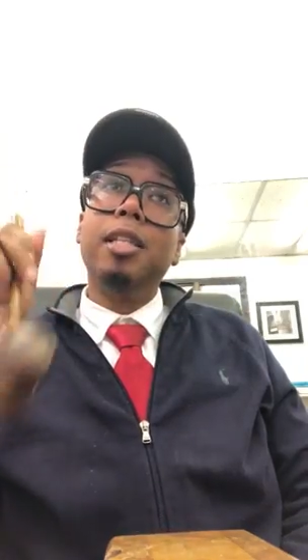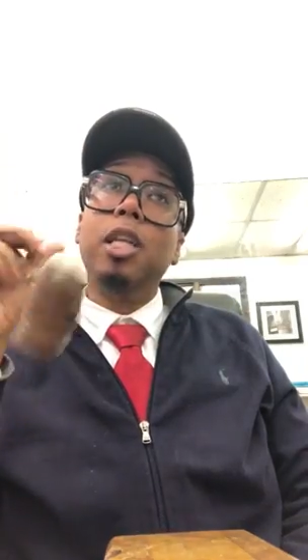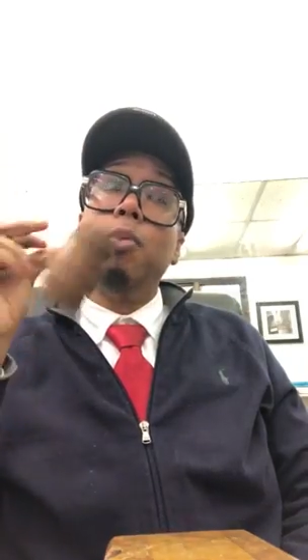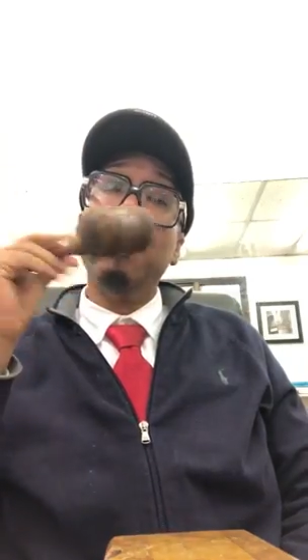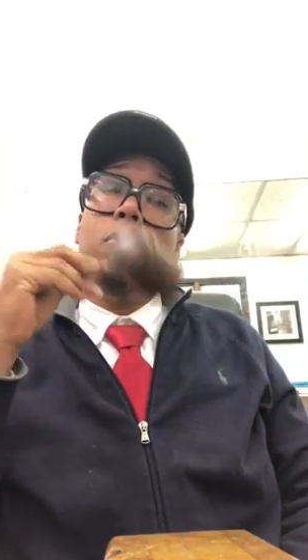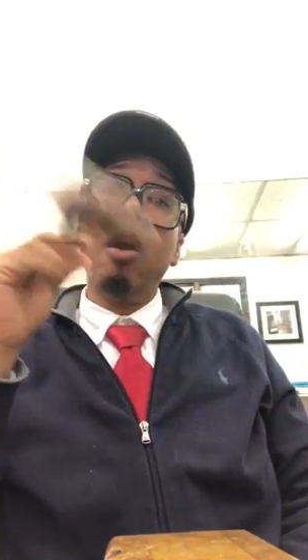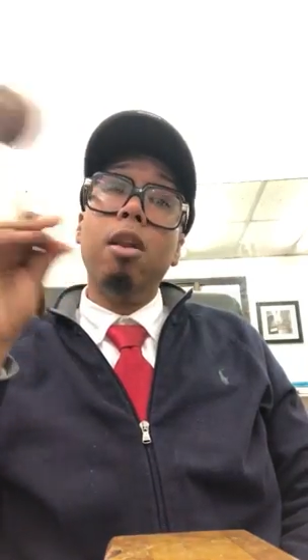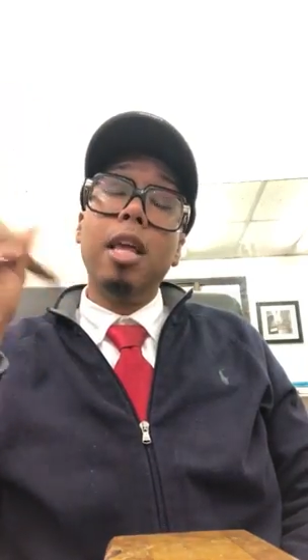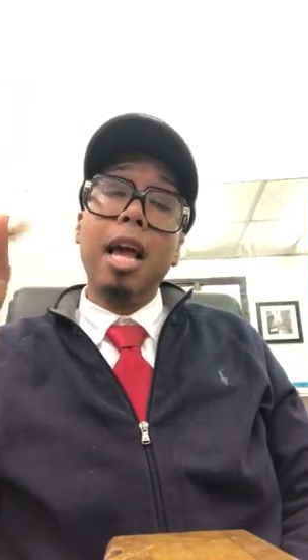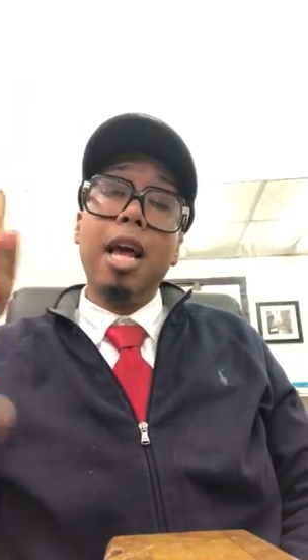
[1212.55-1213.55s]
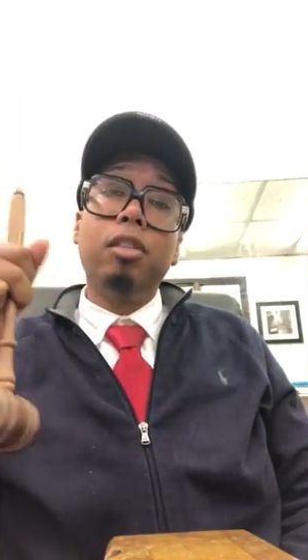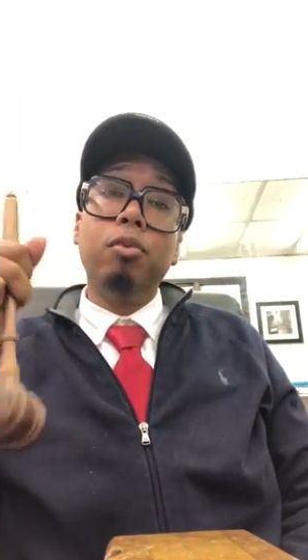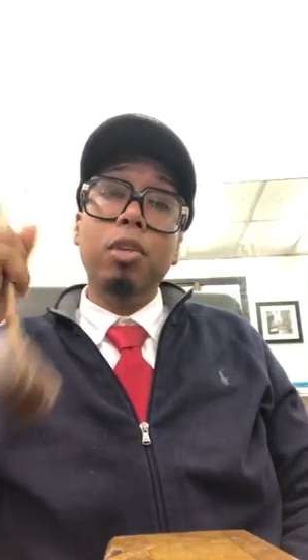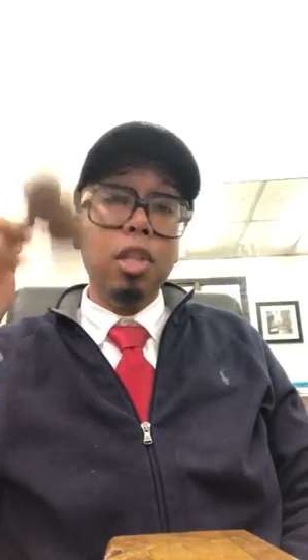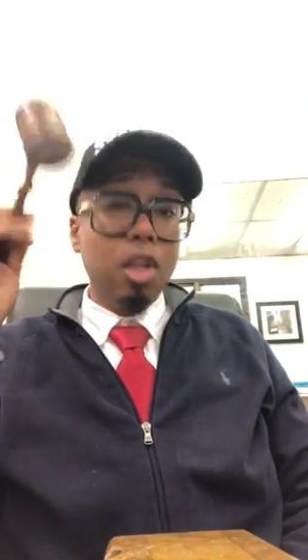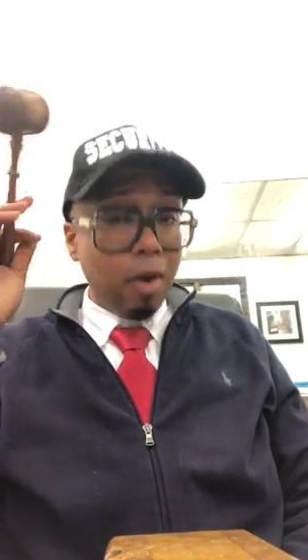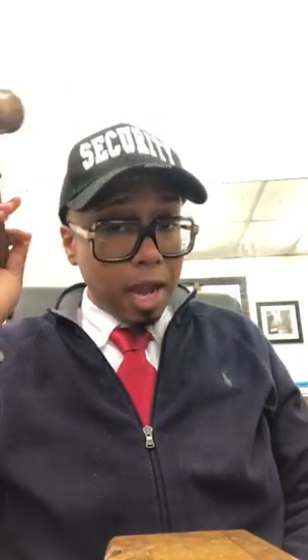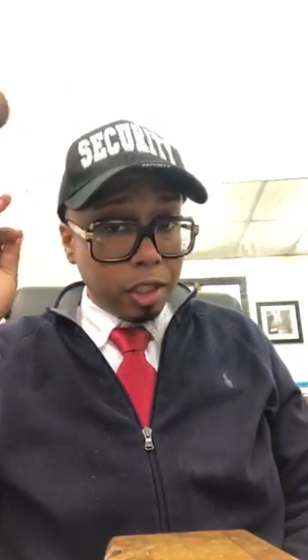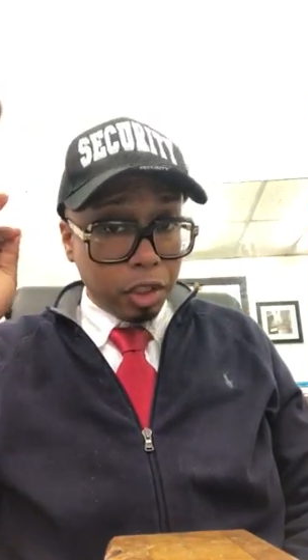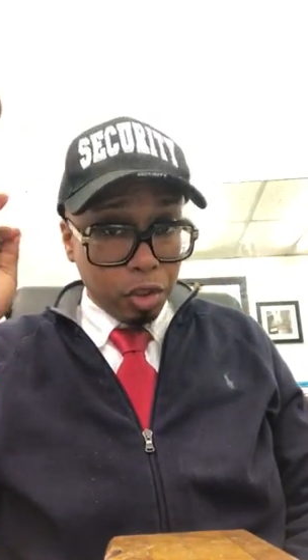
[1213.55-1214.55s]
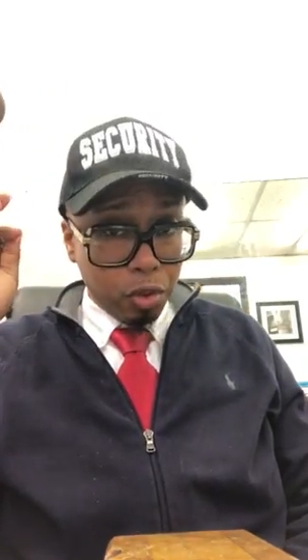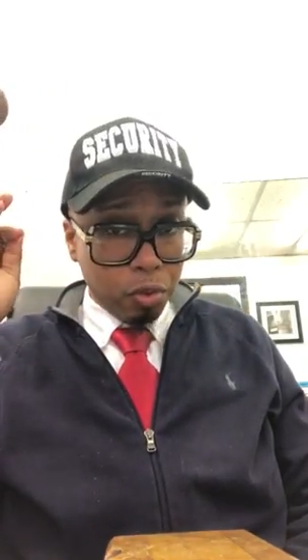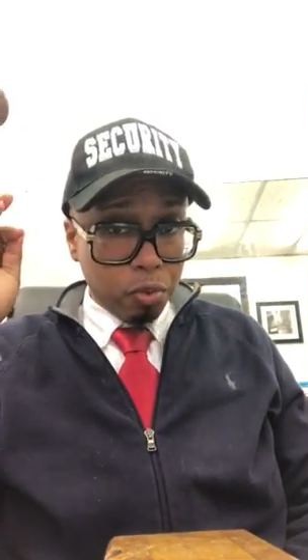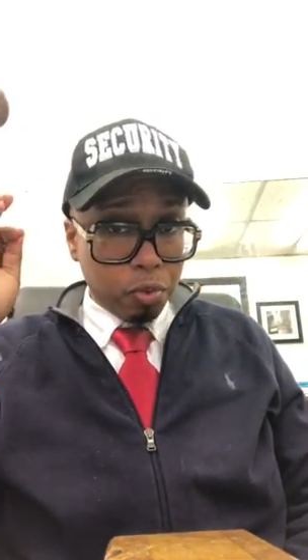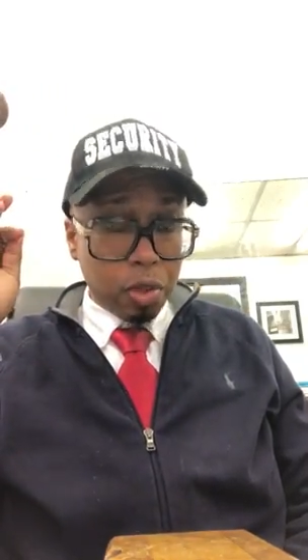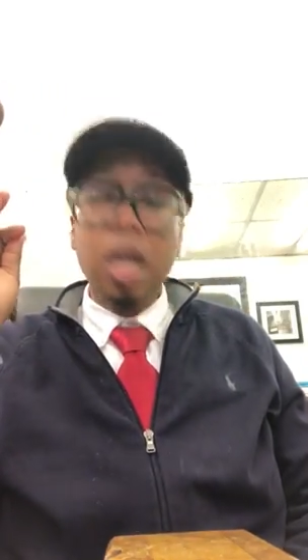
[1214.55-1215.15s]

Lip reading: I said, when you all in high school, either your ass choose